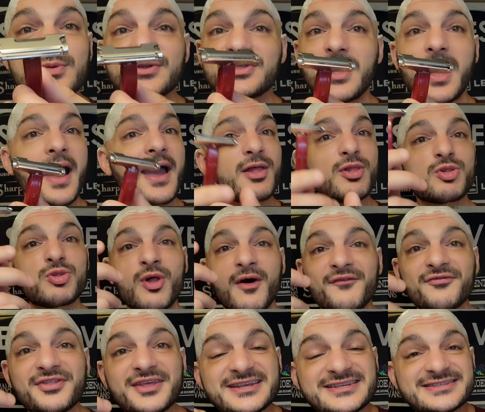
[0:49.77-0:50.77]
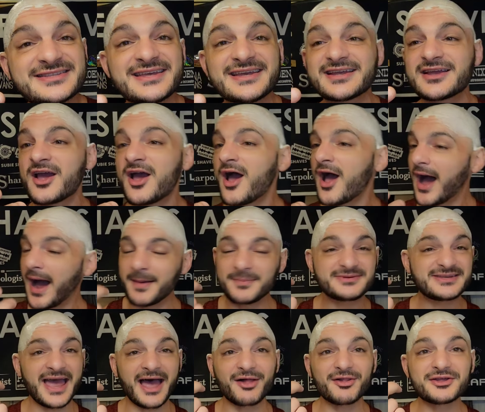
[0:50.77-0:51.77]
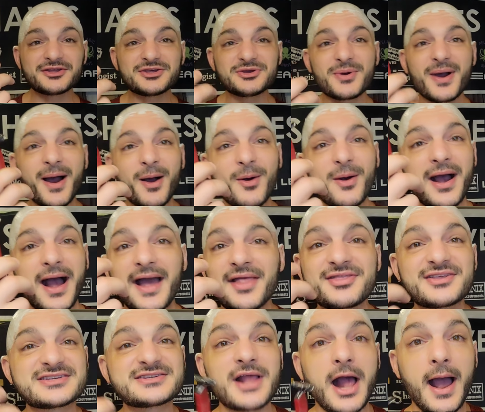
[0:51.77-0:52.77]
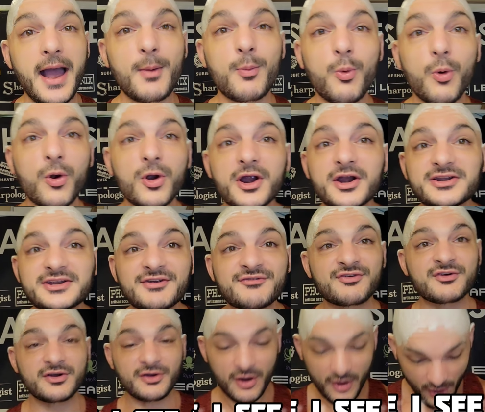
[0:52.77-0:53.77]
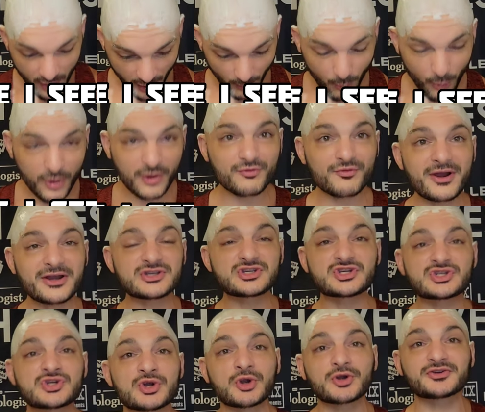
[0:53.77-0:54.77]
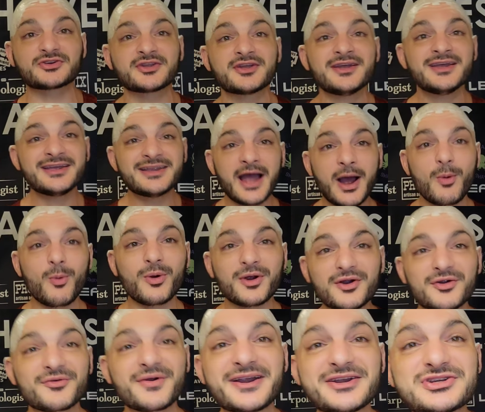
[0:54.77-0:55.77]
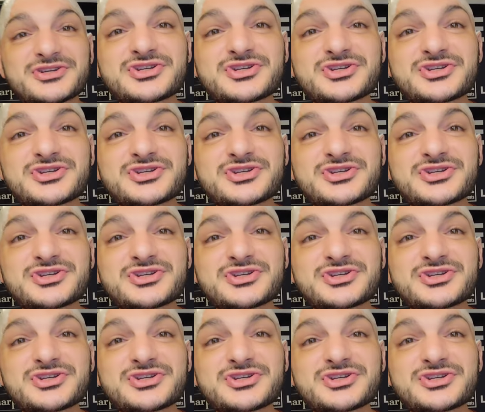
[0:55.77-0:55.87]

with. I love this thing. I'm telling you how I just I wore a different, I wore a red shirt. I wore a red